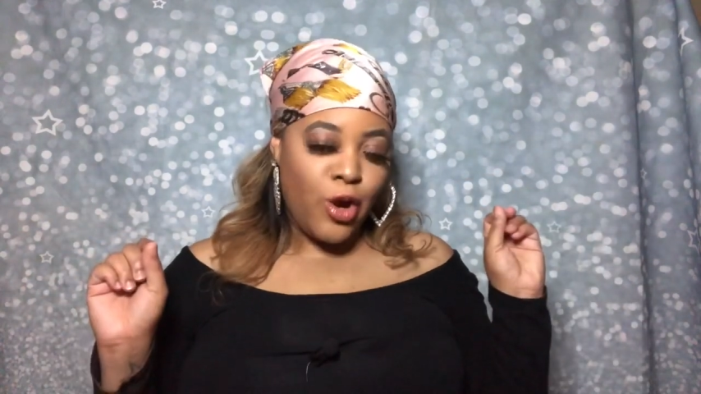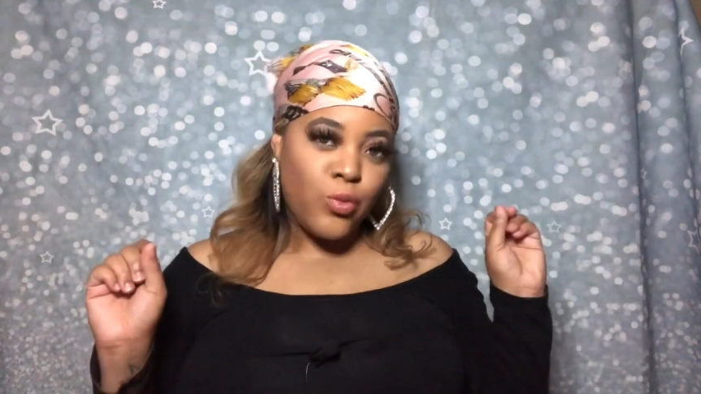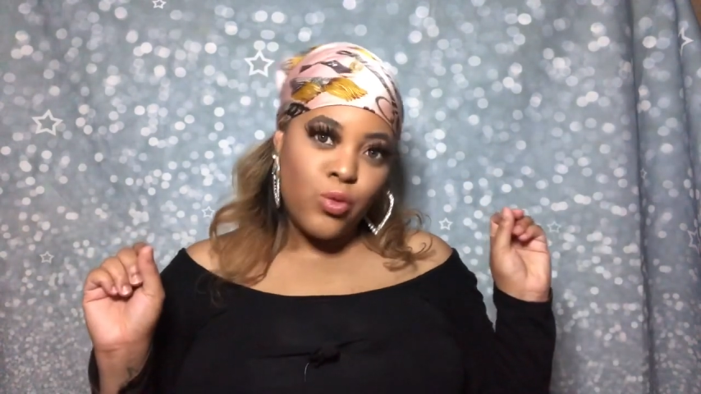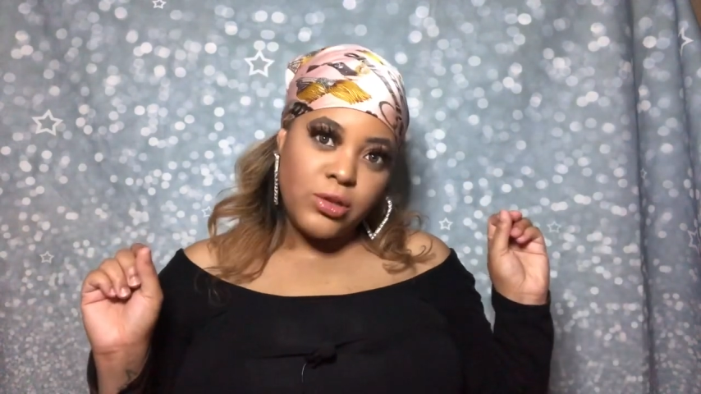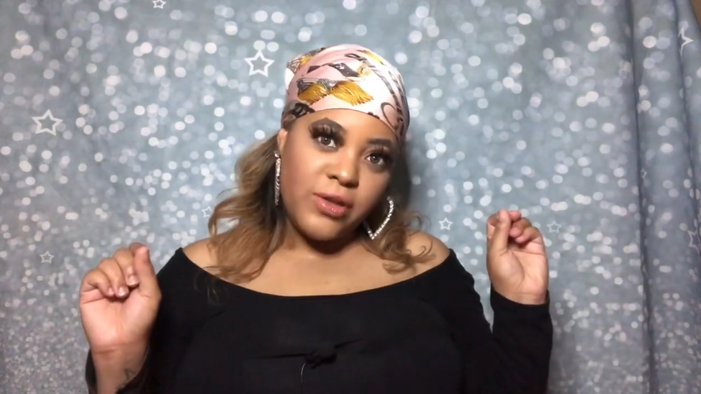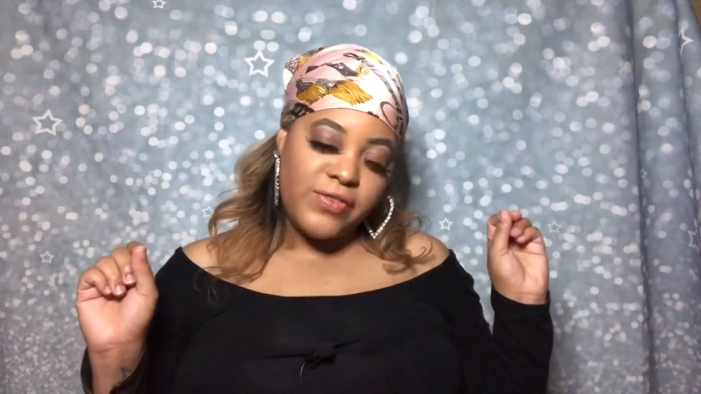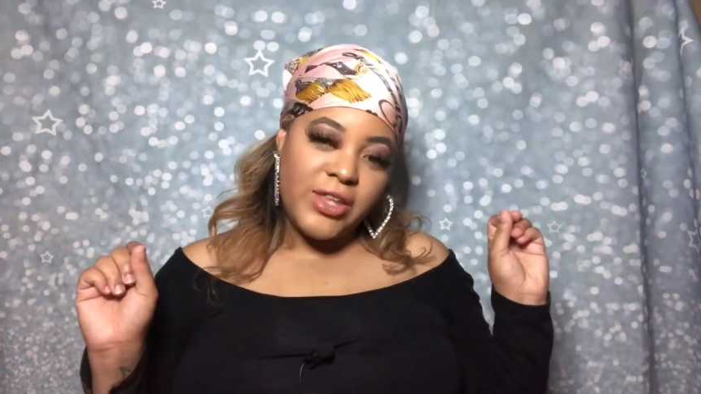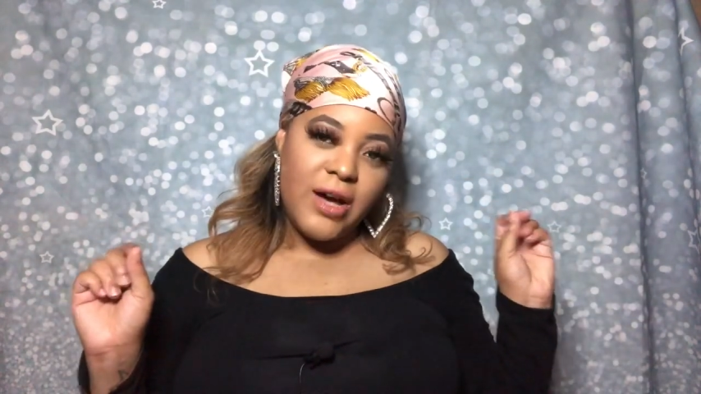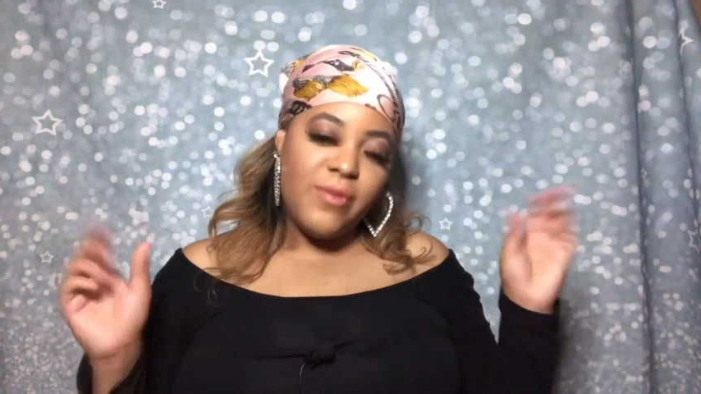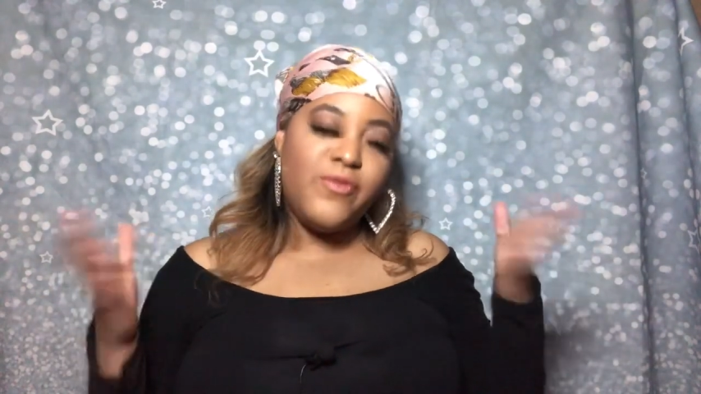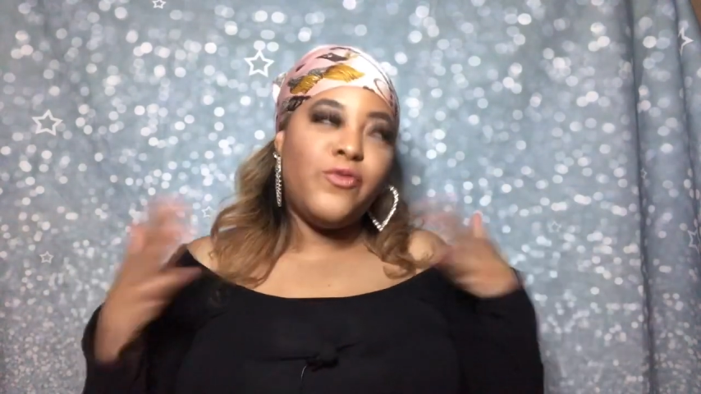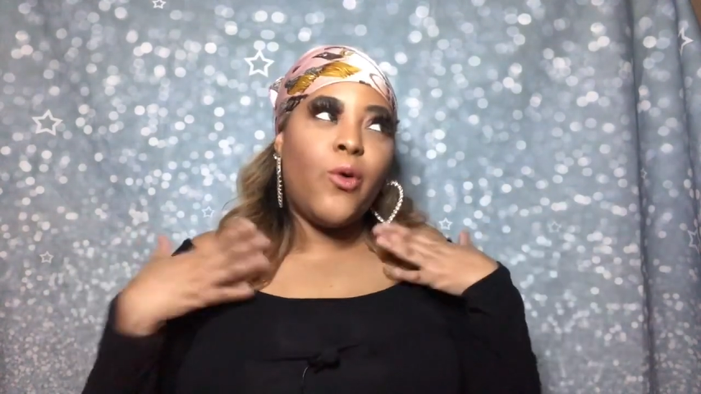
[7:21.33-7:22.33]
a rule of
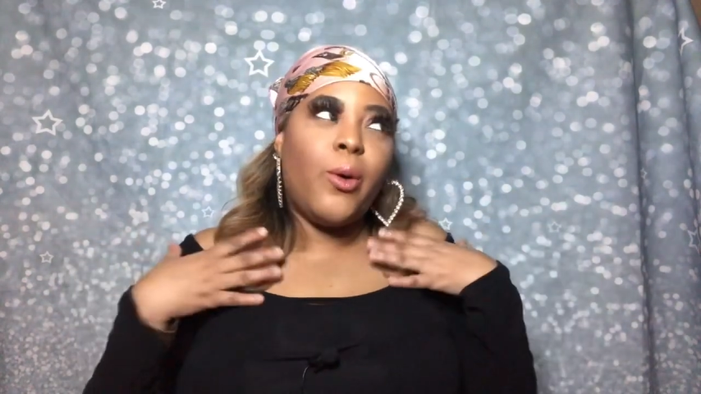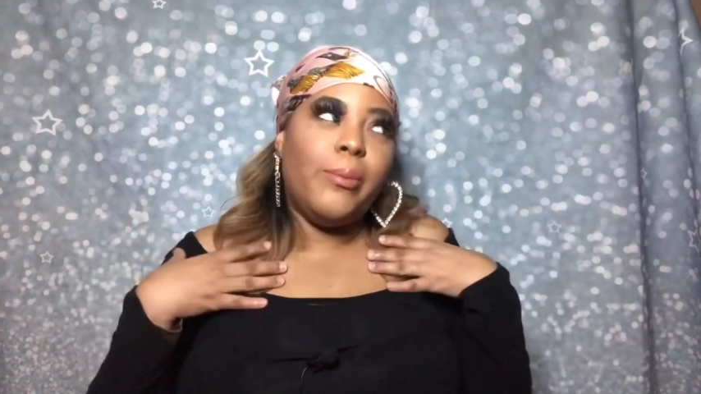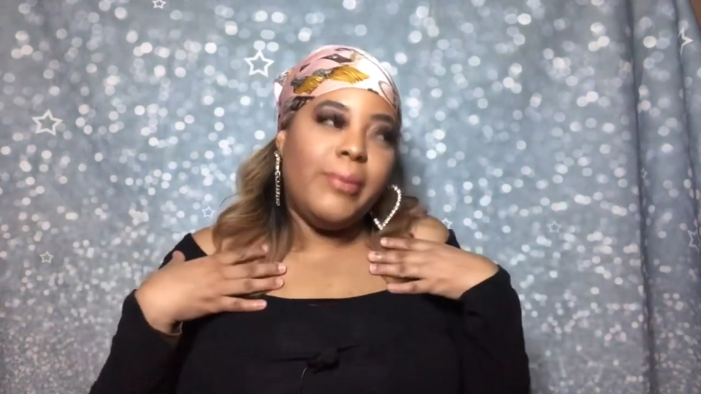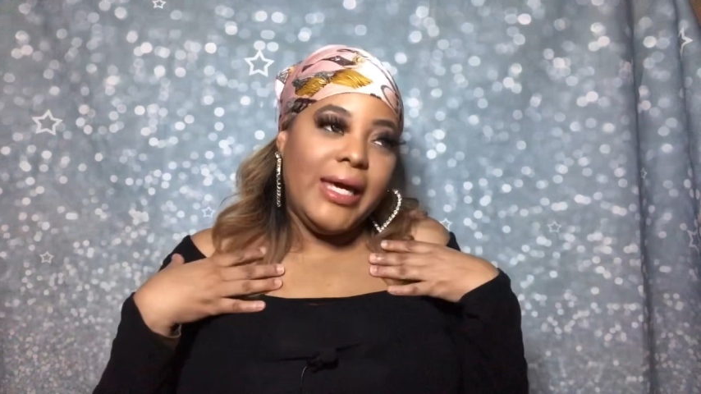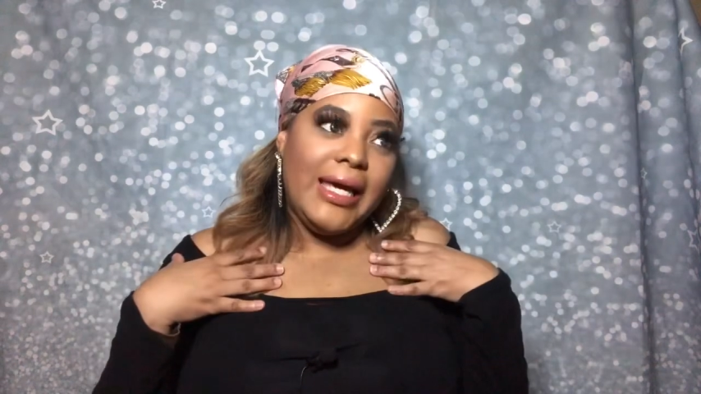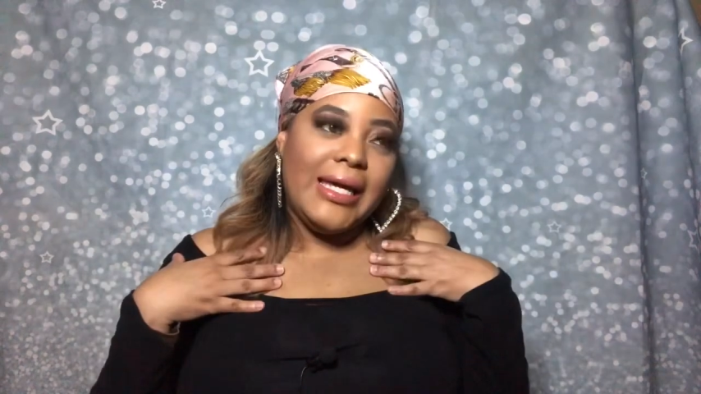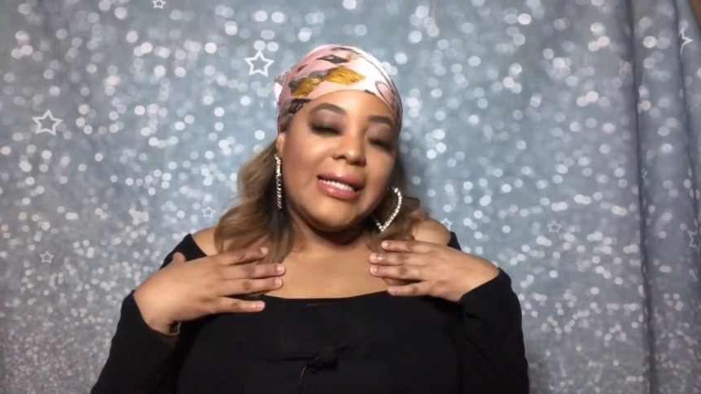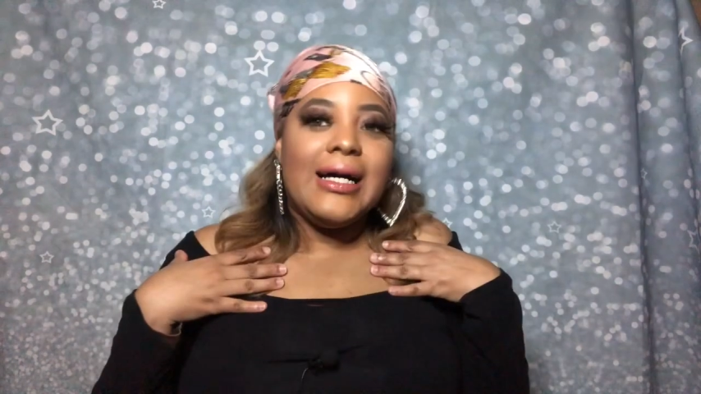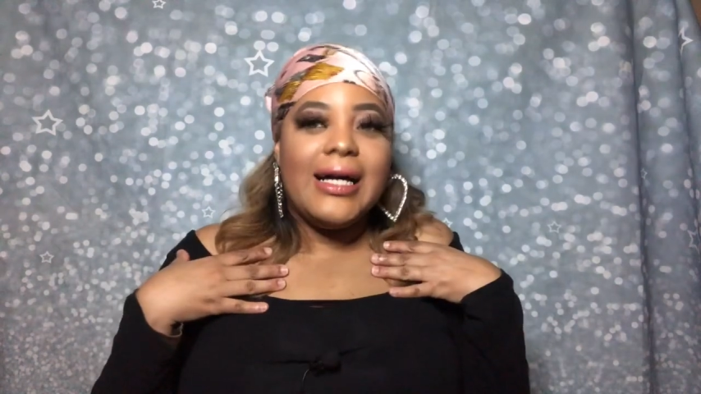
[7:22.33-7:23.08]
thumb for me.